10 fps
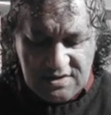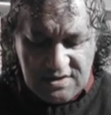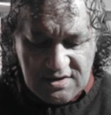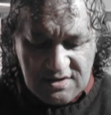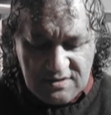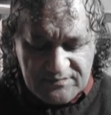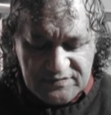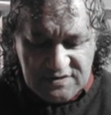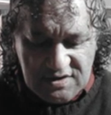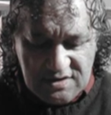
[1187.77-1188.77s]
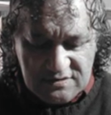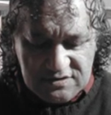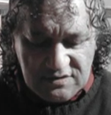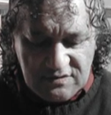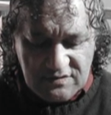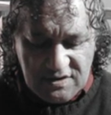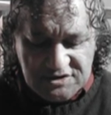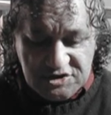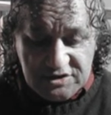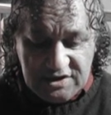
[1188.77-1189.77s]
to
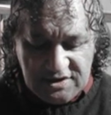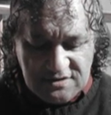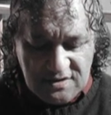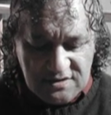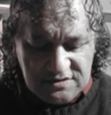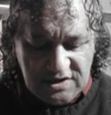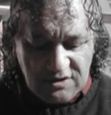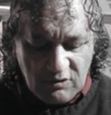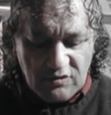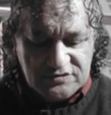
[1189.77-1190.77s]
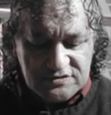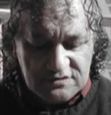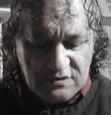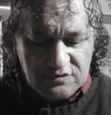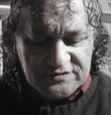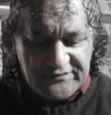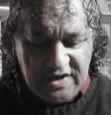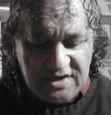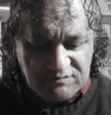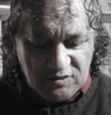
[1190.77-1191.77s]
adjudicate their laws of
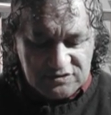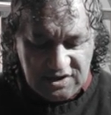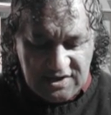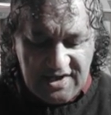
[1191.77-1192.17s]
Admiralty.